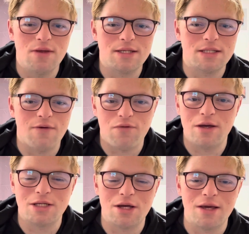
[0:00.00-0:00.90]
this
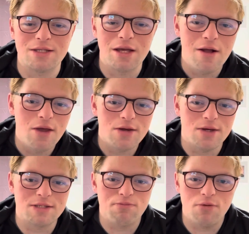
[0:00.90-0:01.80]
franchise
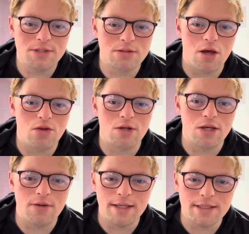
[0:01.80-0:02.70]
because most other
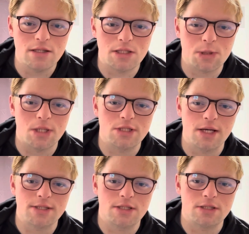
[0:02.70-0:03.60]
killings in this
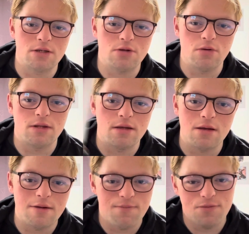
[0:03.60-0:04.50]
franchise just include
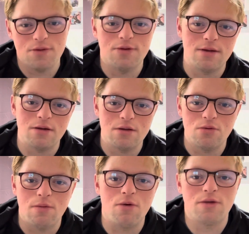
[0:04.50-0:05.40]
the the
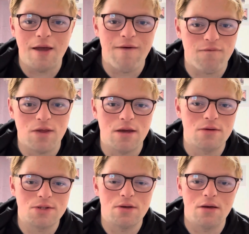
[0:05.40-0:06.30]
normal knife
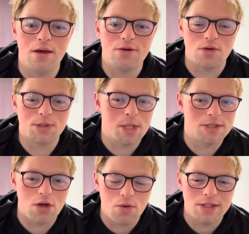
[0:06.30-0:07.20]
that uh,
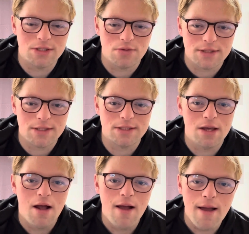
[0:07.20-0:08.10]
Ghostface always uses,
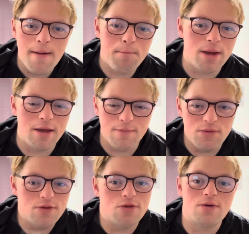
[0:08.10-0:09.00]
but
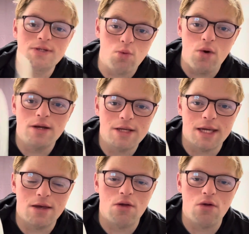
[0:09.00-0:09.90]
there is one
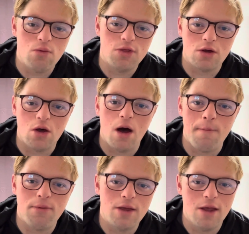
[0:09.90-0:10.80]
kill with a
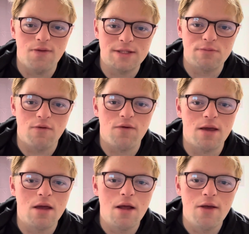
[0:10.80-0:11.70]
cop in this
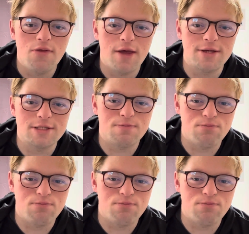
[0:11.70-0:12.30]
movie that is